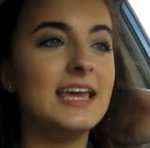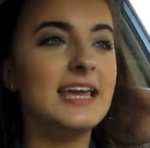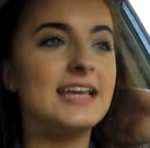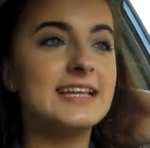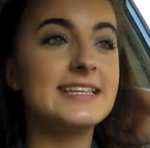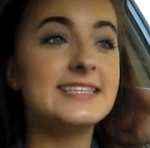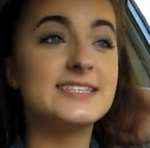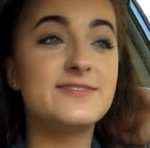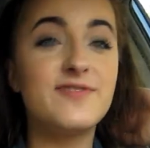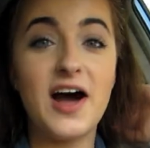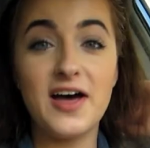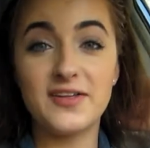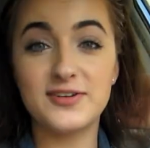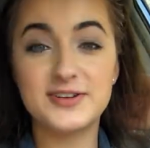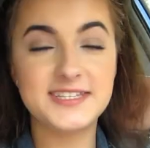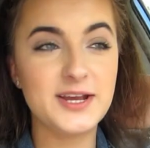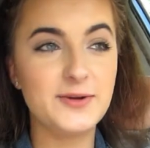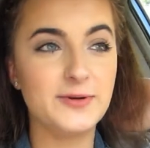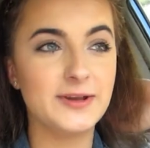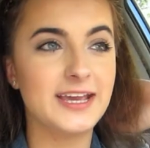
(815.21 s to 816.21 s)
It's
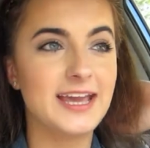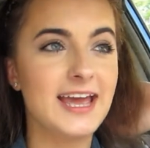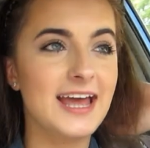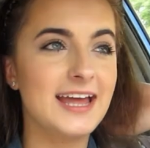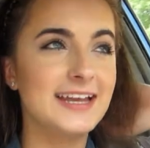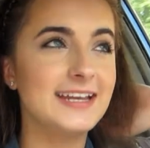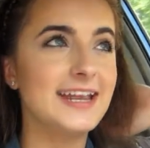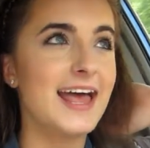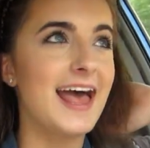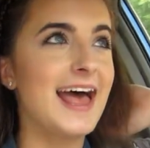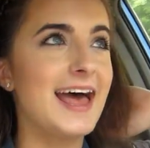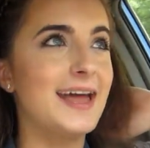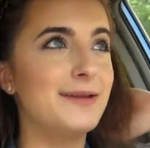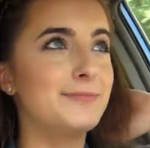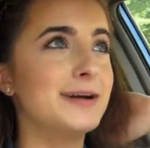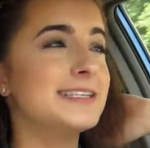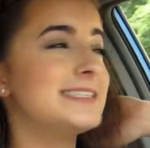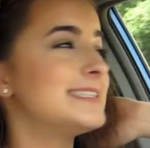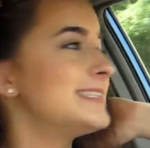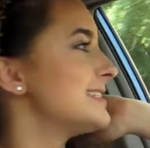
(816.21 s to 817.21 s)
Father's Day weekend and
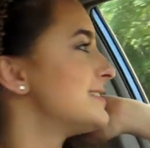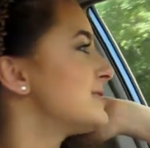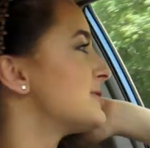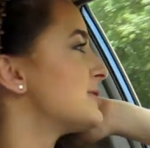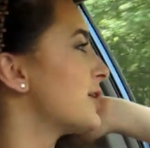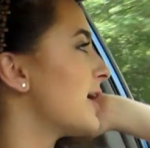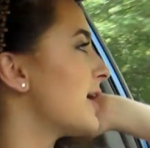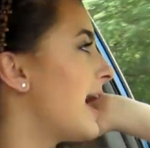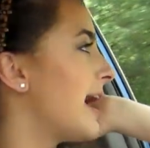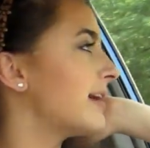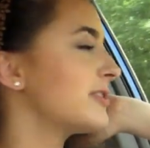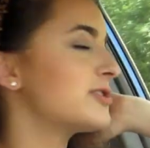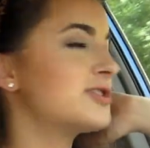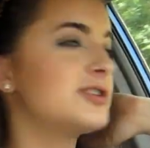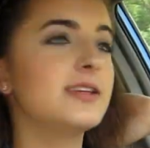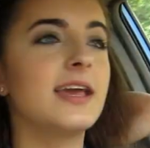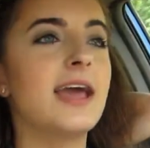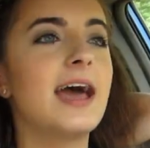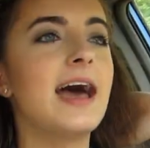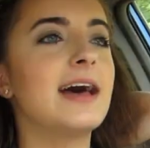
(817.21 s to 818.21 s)
my sister
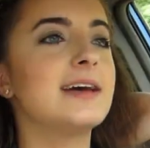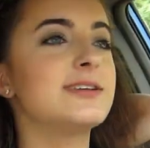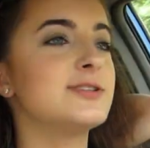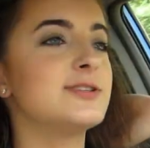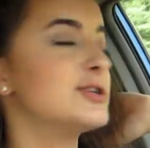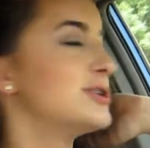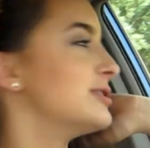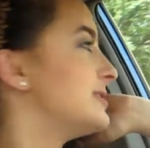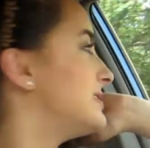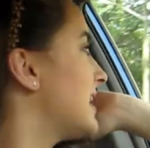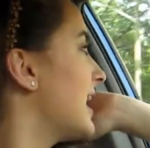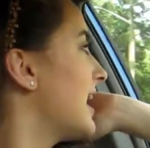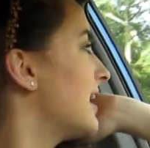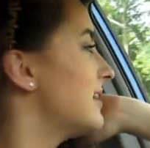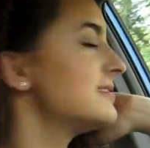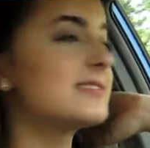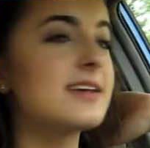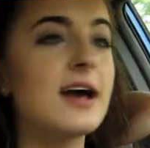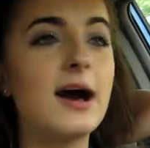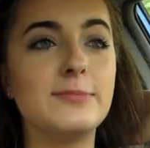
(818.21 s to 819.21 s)
actually has her
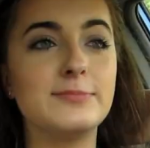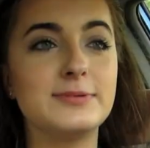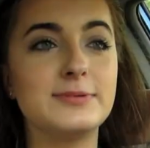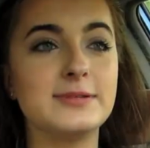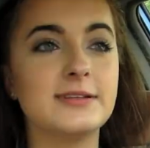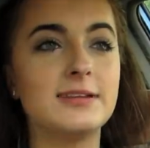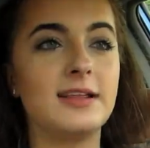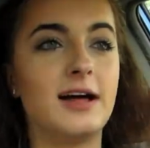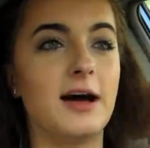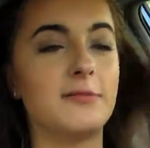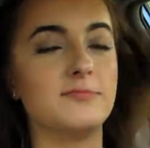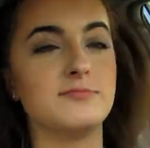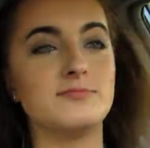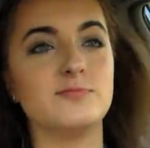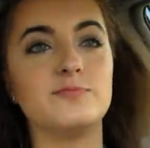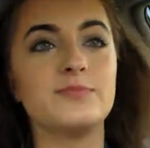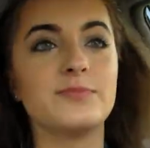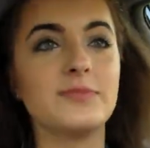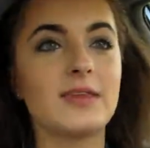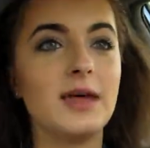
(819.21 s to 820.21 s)
dance
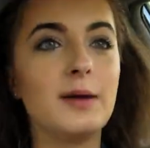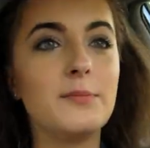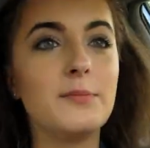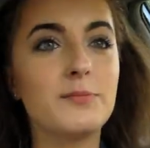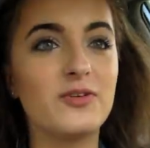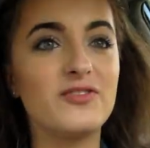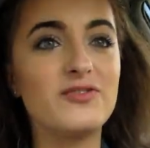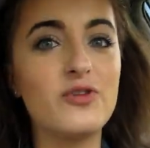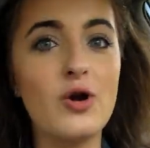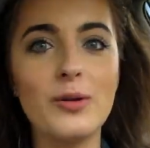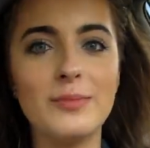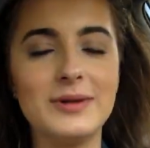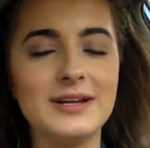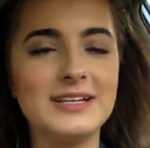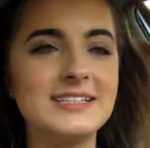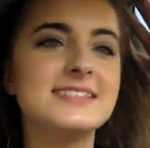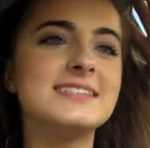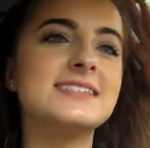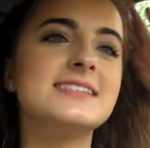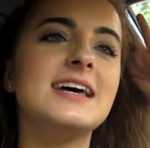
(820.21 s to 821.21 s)
um,
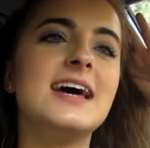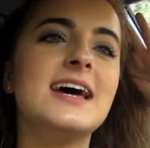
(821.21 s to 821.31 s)
performance.